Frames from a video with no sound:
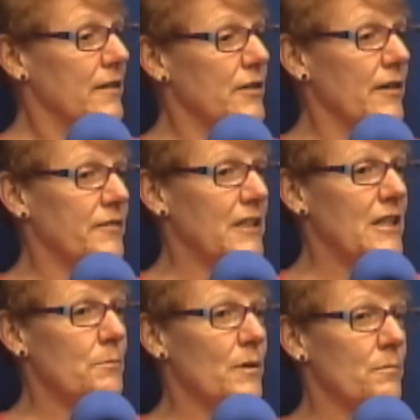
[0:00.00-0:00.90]
You have to
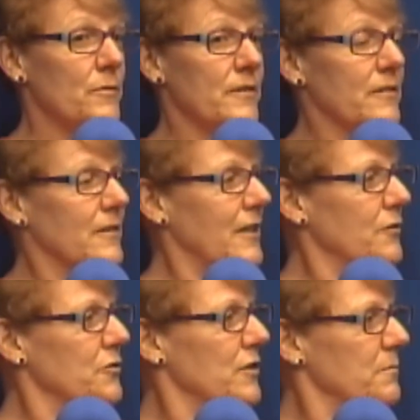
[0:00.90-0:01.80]
keep up with their nail
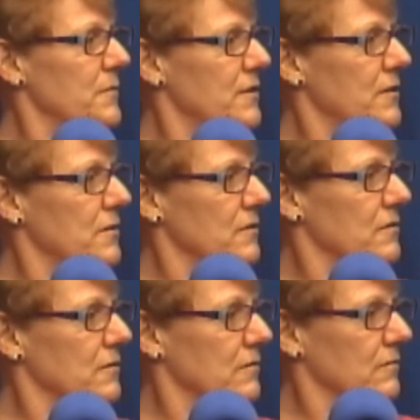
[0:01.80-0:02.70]
trims
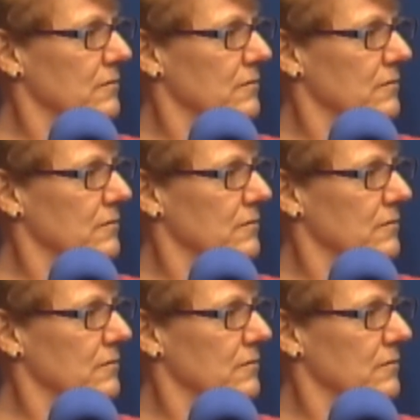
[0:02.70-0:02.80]
too.